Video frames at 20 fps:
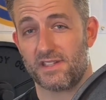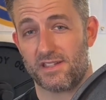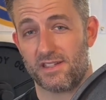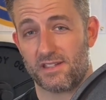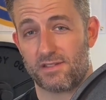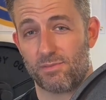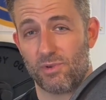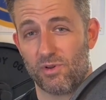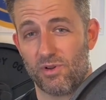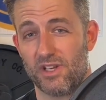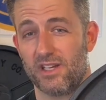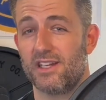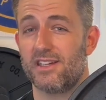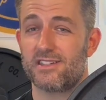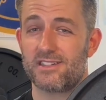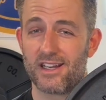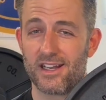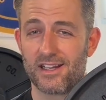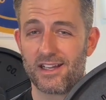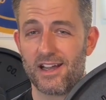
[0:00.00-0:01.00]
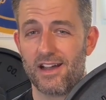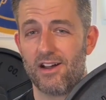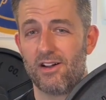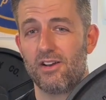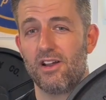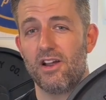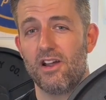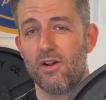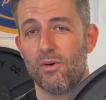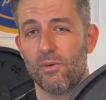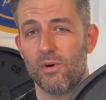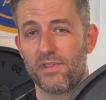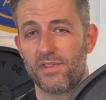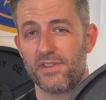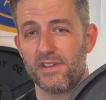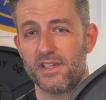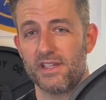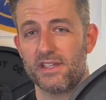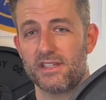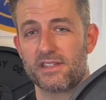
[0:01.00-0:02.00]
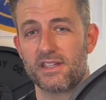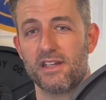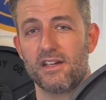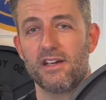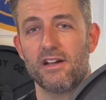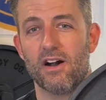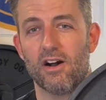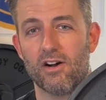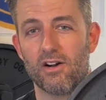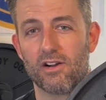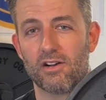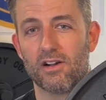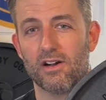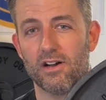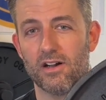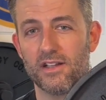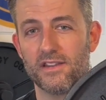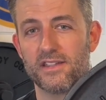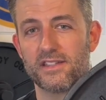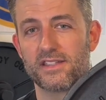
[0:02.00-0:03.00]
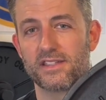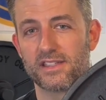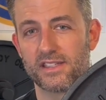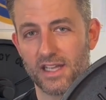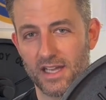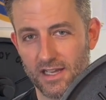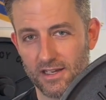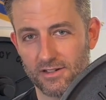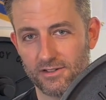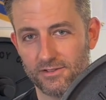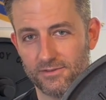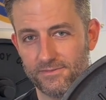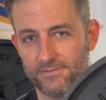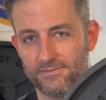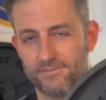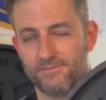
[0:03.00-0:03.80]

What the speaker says: at this point and check out what these are on the scale.